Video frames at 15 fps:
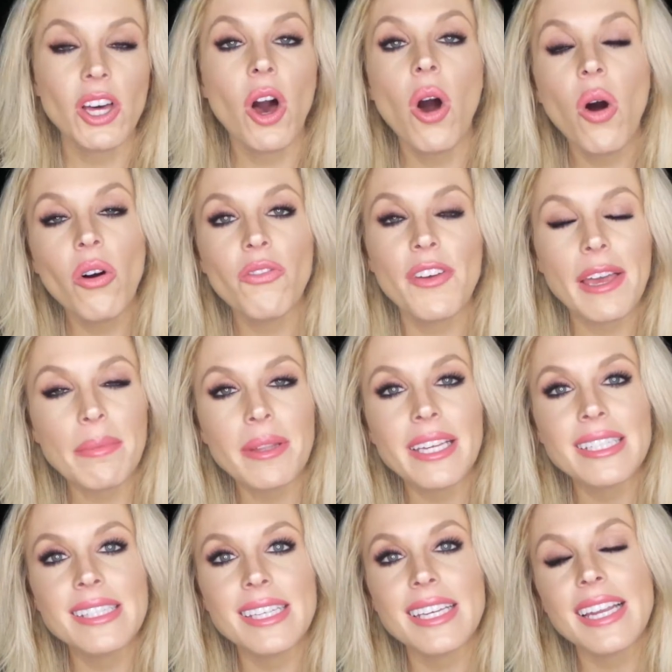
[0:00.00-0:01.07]
The whole
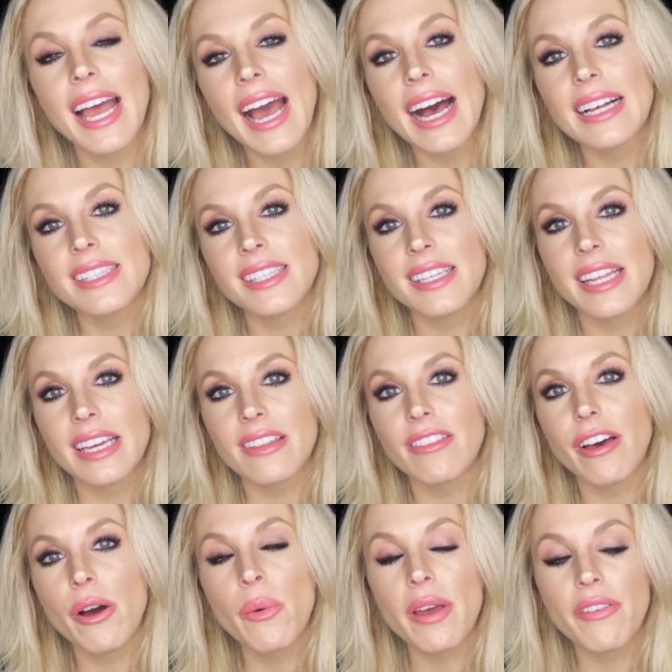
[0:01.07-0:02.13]
family did ask Nick, though,